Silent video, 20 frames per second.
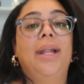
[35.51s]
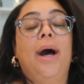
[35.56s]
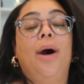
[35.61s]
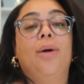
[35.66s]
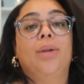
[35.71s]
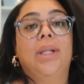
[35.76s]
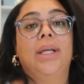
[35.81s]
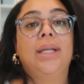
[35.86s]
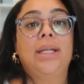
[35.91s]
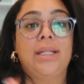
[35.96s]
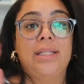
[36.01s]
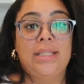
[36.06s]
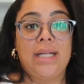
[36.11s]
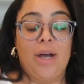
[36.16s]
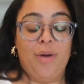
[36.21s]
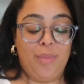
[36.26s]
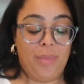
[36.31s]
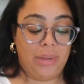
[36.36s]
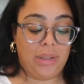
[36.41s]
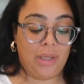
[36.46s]
I'll link it
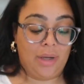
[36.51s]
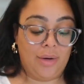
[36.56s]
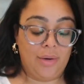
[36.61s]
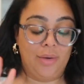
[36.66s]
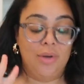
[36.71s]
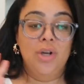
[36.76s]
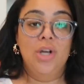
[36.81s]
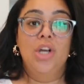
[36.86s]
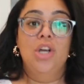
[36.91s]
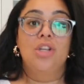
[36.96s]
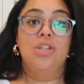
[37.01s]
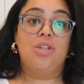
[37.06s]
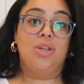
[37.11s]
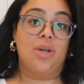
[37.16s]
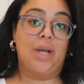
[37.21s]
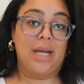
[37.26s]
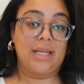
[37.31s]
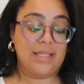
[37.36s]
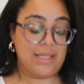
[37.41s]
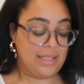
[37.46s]
down below so you
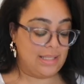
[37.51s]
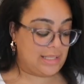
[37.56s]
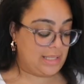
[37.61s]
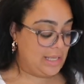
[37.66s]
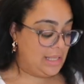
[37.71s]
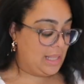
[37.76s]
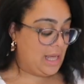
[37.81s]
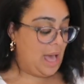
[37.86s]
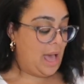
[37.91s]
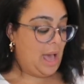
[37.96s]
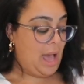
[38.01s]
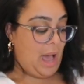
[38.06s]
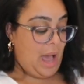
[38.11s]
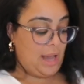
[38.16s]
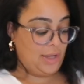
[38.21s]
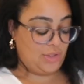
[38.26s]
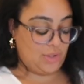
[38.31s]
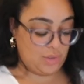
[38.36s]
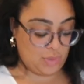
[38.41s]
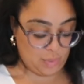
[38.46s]
guys can see that.
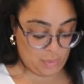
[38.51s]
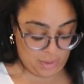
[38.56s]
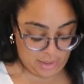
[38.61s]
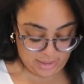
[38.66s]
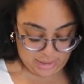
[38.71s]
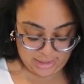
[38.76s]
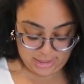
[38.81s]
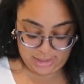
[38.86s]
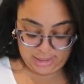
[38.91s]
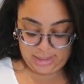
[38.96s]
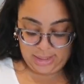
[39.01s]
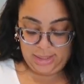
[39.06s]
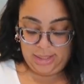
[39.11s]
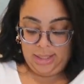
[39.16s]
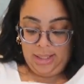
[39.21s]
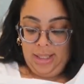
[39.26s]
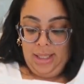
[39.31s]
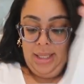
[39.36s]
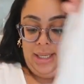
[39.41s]
I just went to